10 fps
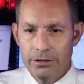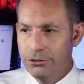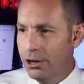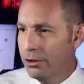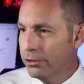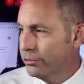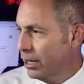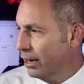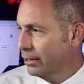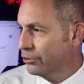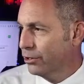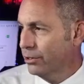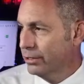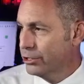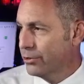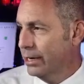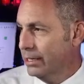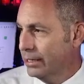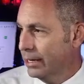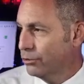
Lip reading: So the stock is currently trading at